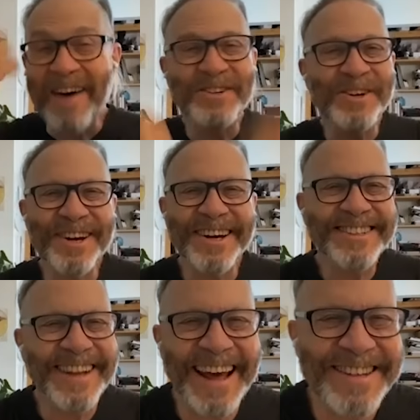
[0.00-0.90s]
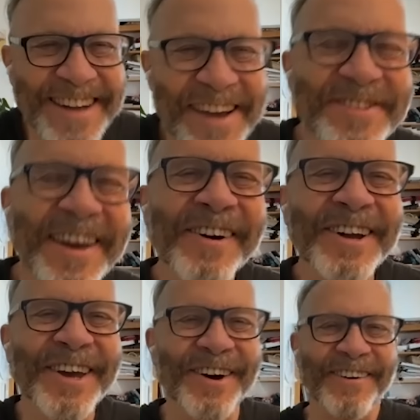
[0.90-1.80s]
I'm doing good today, James. How are
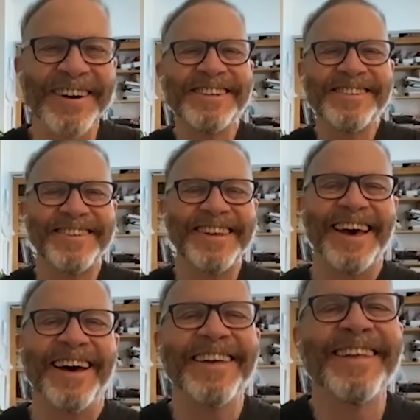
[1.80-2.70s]
you? Good to see you.